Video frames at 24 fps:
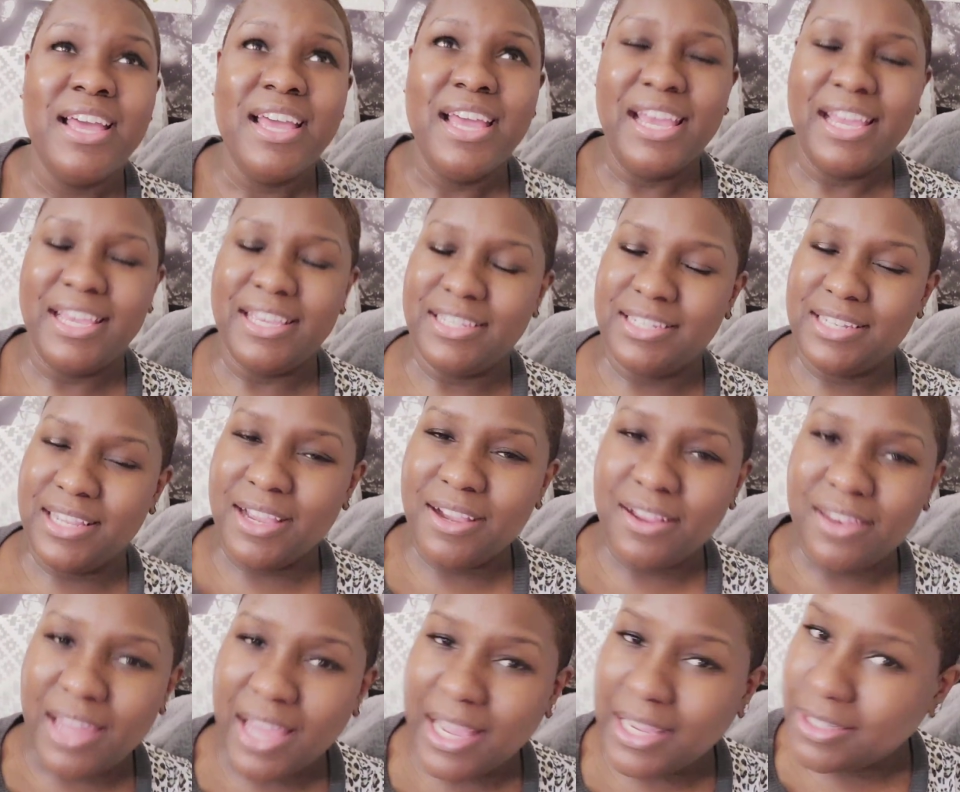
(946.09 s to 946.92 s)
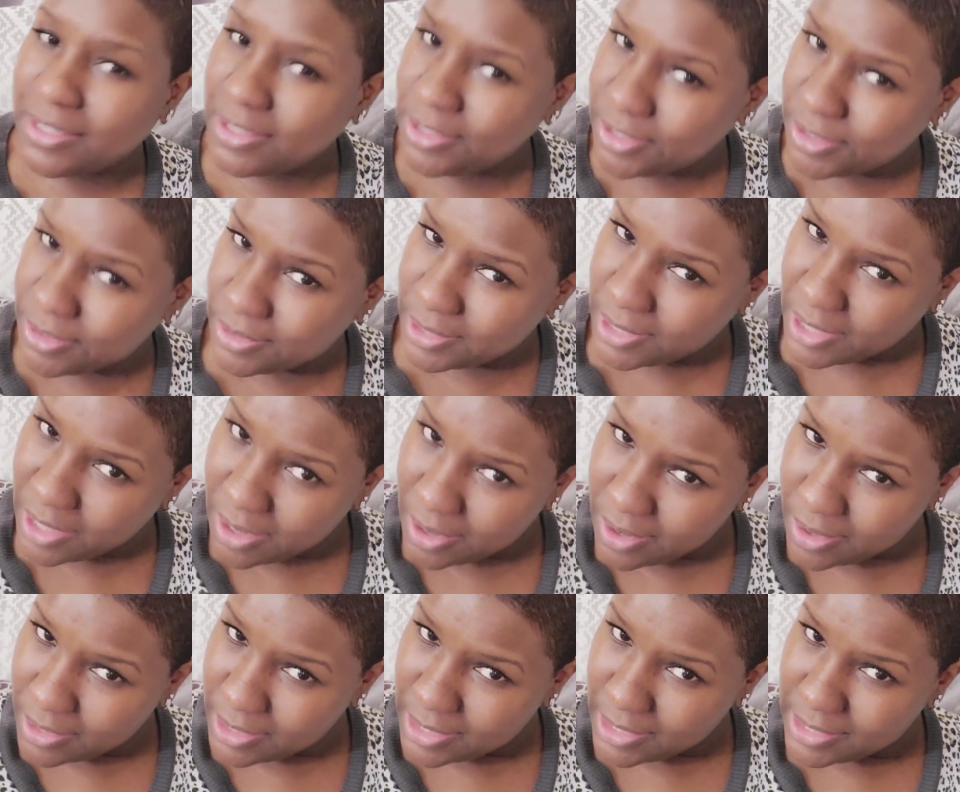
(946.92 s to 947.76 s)
And they're like, did you tell
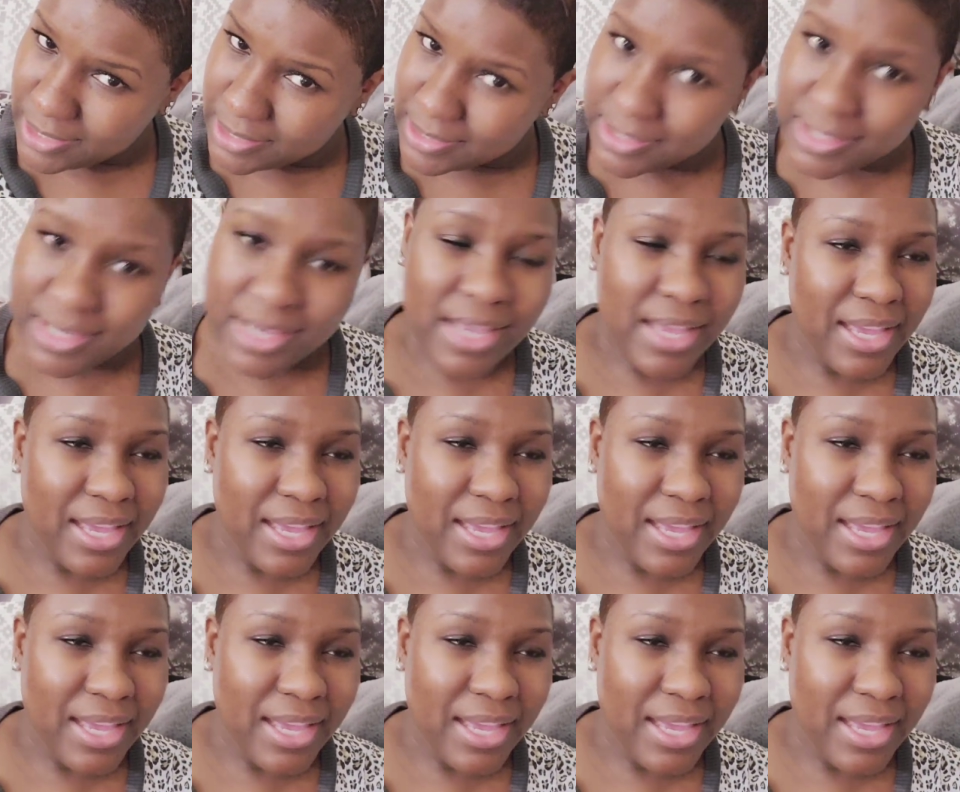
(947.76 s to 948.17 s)
her this?